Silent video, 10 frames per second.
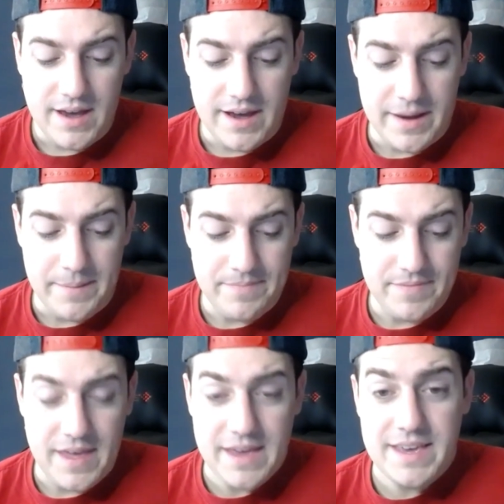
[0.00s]
Um,
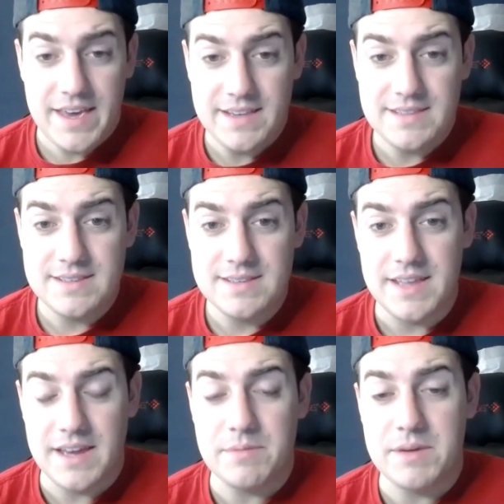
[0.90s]
they kiss.
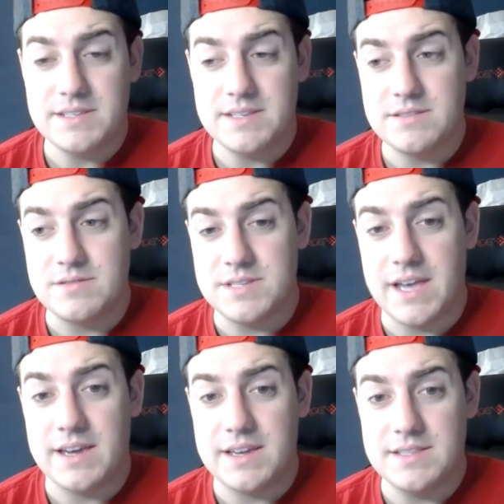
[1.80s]
They end up kissing. So
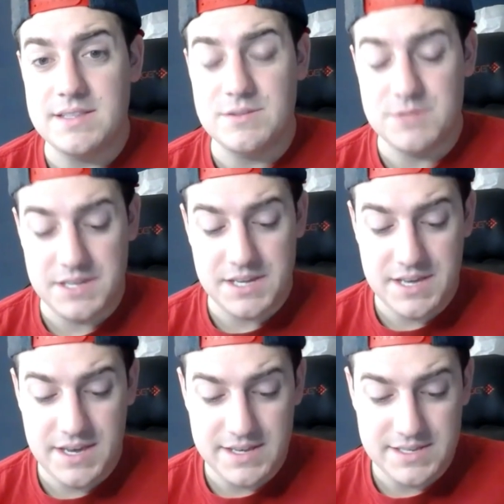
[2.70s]
Zach and Lucinda
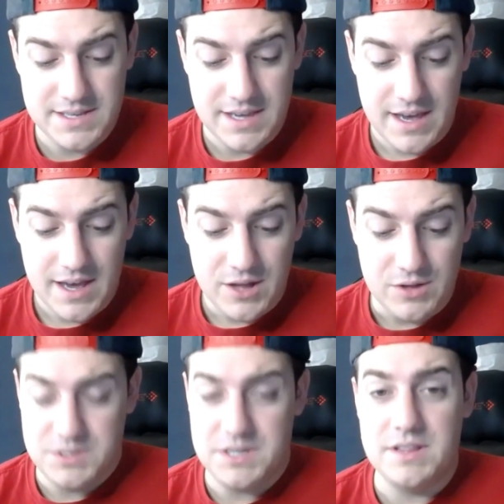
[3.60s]
kiss.
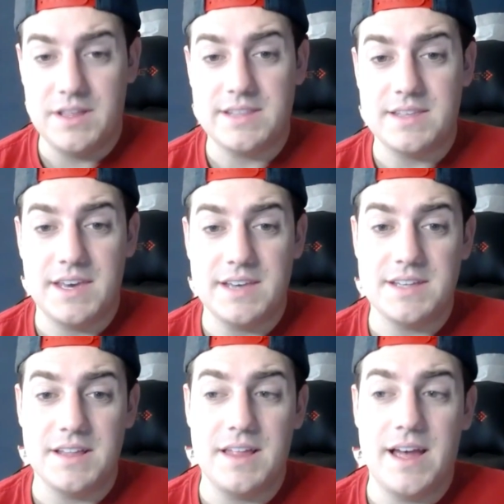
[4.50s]
Lucinda liked the
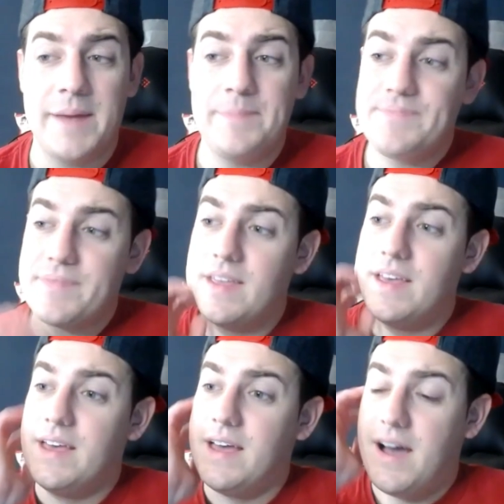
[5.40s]
kiss a lot.
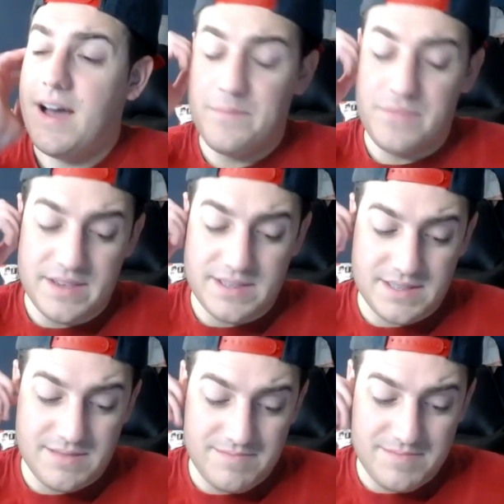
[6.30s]
Um,
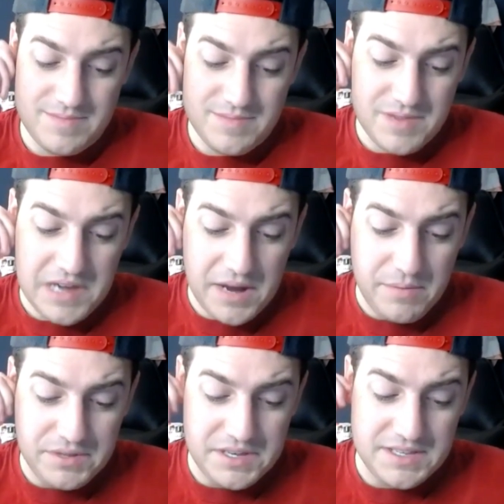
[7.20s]
this kind
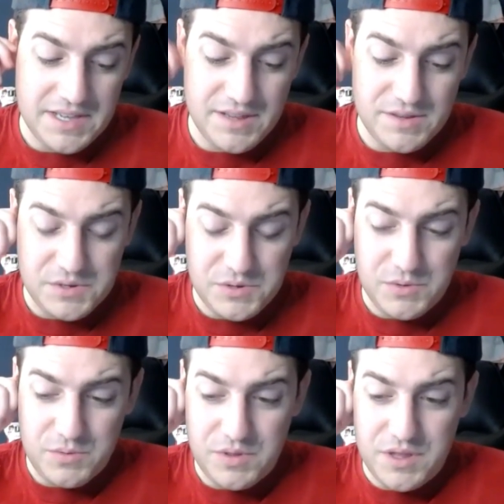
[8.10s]
of bleeds
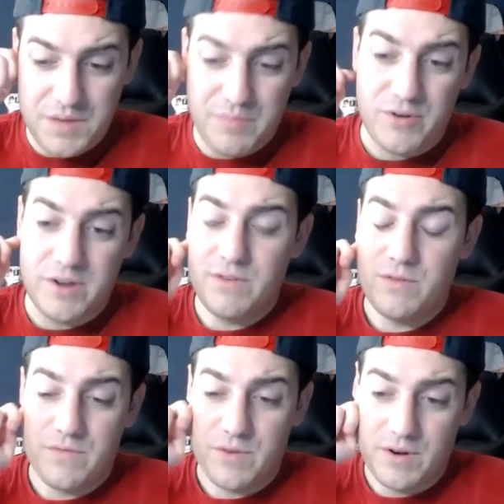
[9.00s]
into the
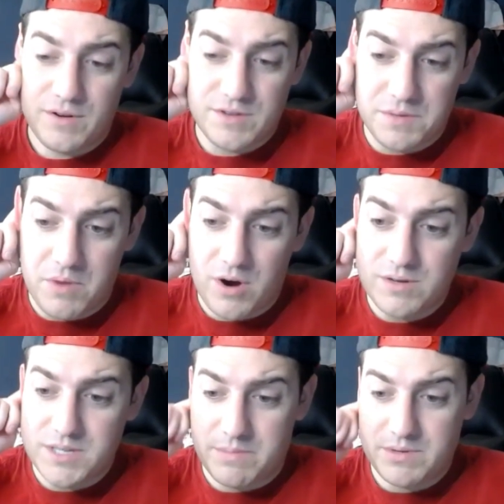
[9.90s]
preview for
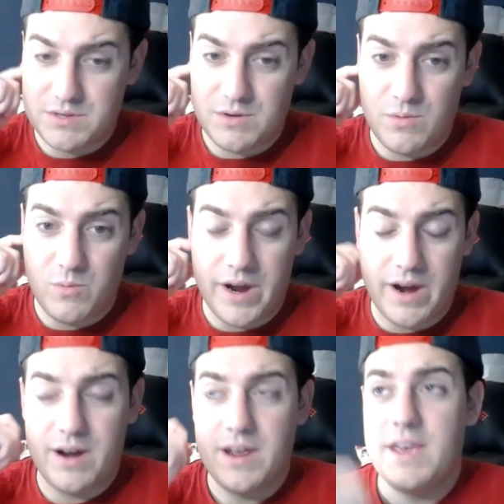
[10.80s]
tomorrow's episode
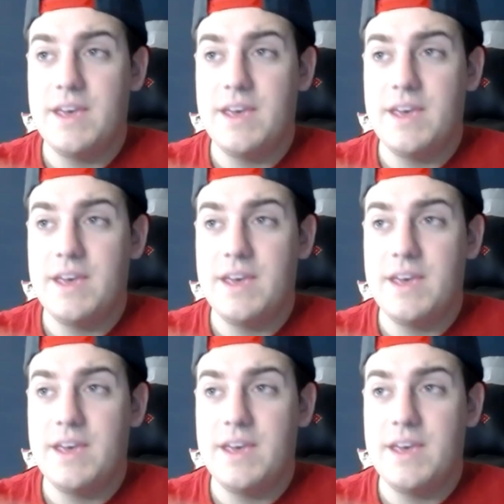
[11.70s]
where